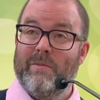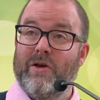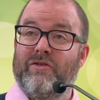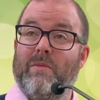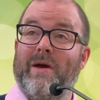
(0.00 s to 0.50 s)

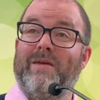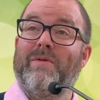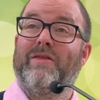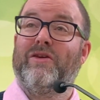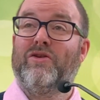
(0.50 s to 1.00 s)
Because it might
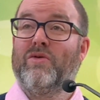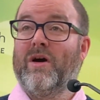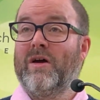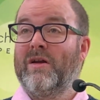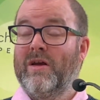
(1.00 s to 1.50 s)
be that you
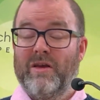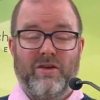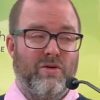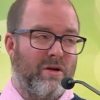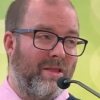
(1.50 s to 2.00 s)
are
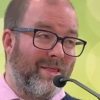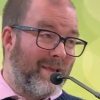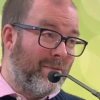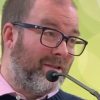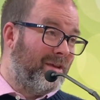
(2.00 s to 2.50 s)

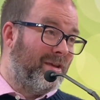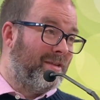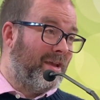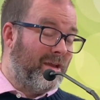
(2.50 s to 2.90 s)
limited